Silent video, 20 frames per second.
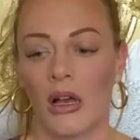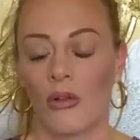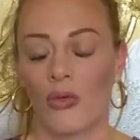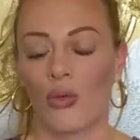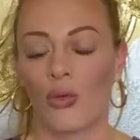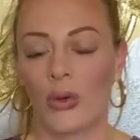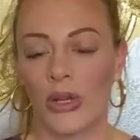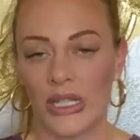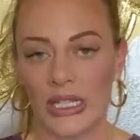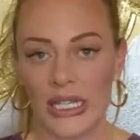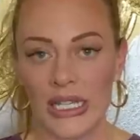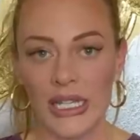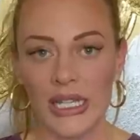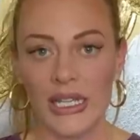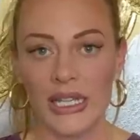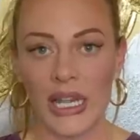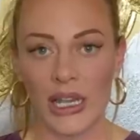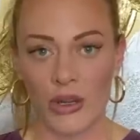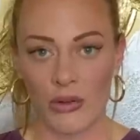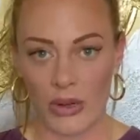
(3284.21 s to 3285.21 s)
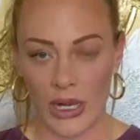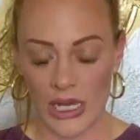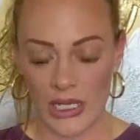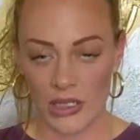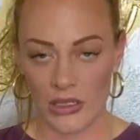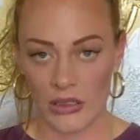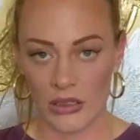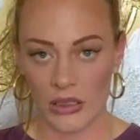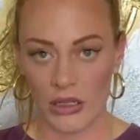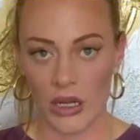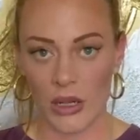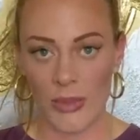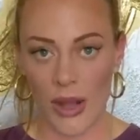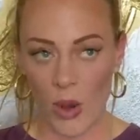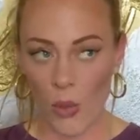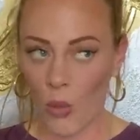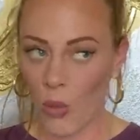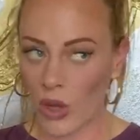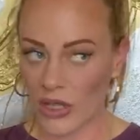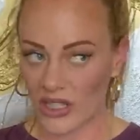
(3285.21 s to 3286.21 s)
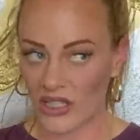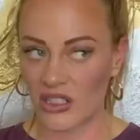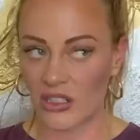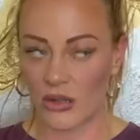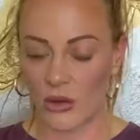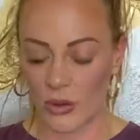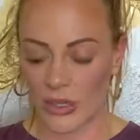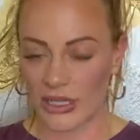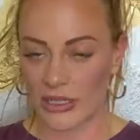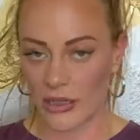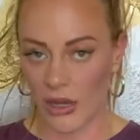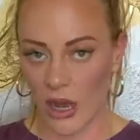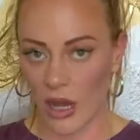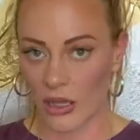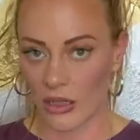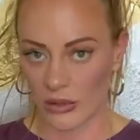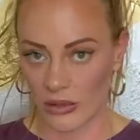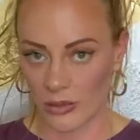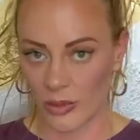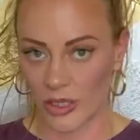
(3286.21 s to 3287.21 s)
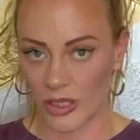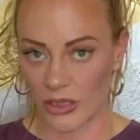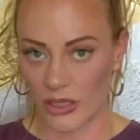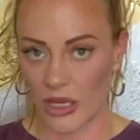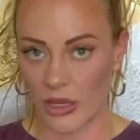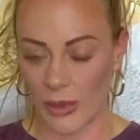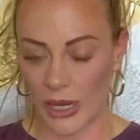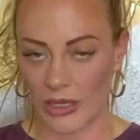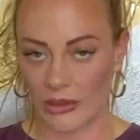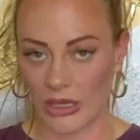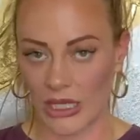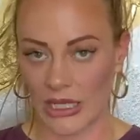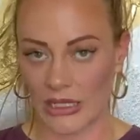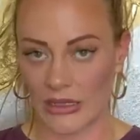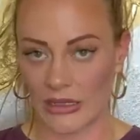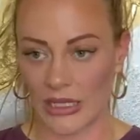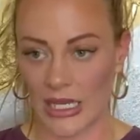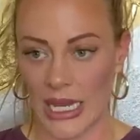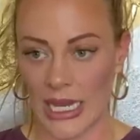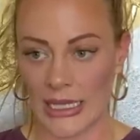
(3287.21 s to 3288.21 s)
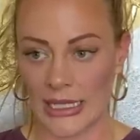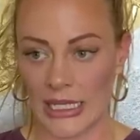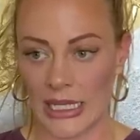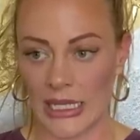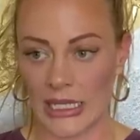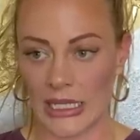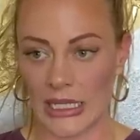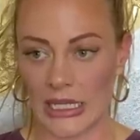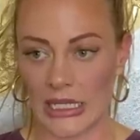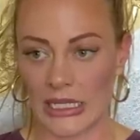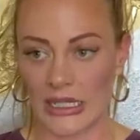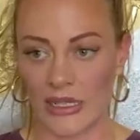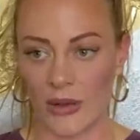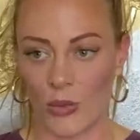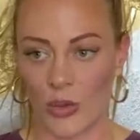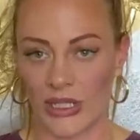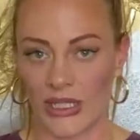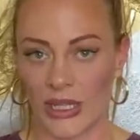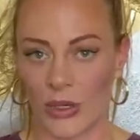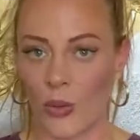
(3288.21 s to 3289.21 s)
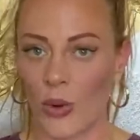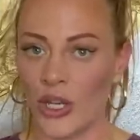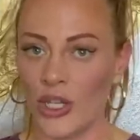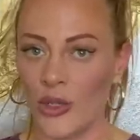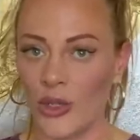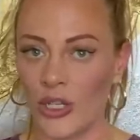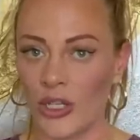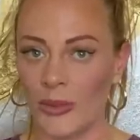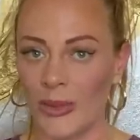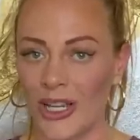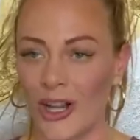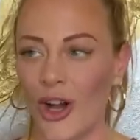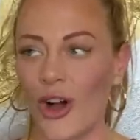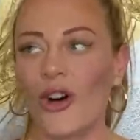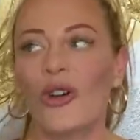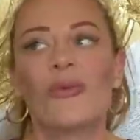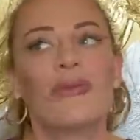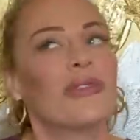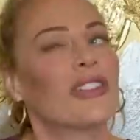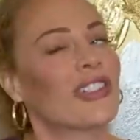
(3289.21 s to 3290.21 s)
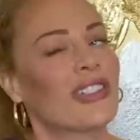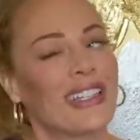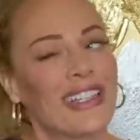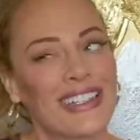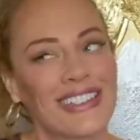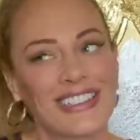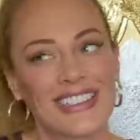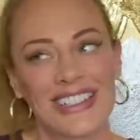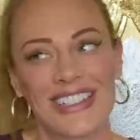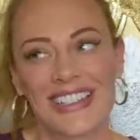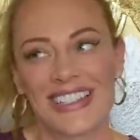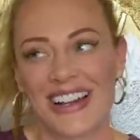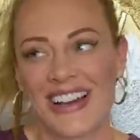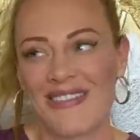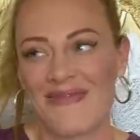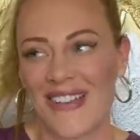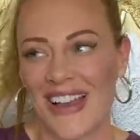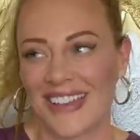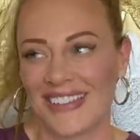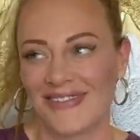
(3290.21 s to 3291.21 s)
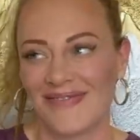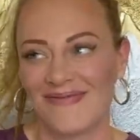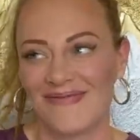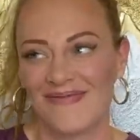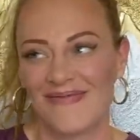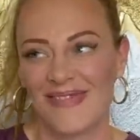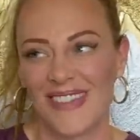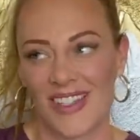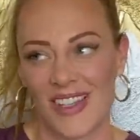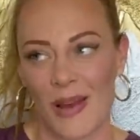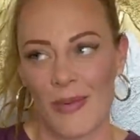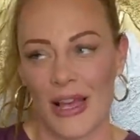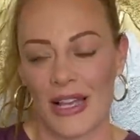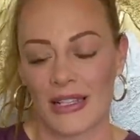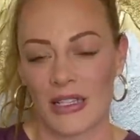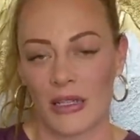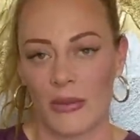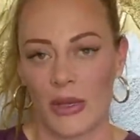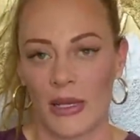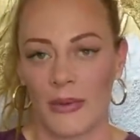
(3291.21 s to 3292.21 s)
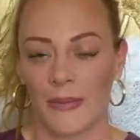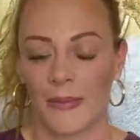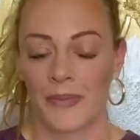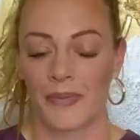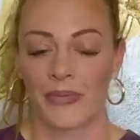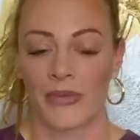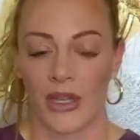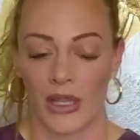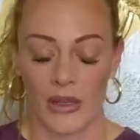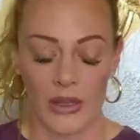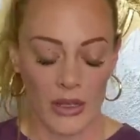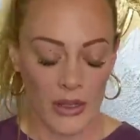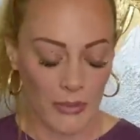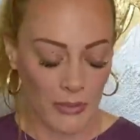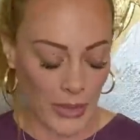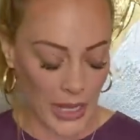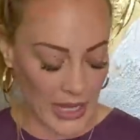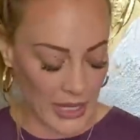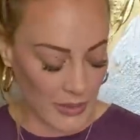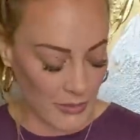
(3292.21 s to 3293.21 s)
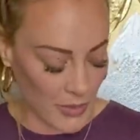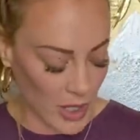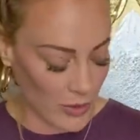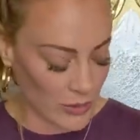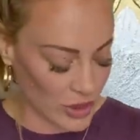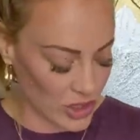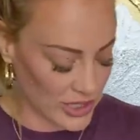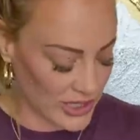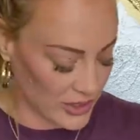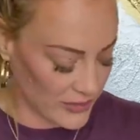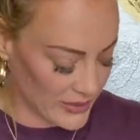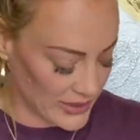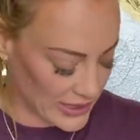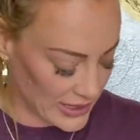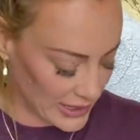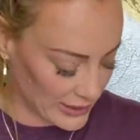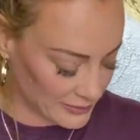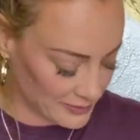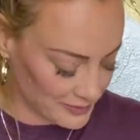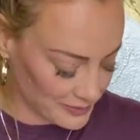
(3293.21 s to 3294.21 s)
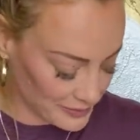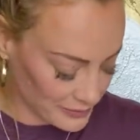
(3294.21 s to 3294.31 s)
really get granular about what's so intolerable about this. Is it someone's like, when are you going to be home? You're like, stop, stop asking me. My mom was just here visiting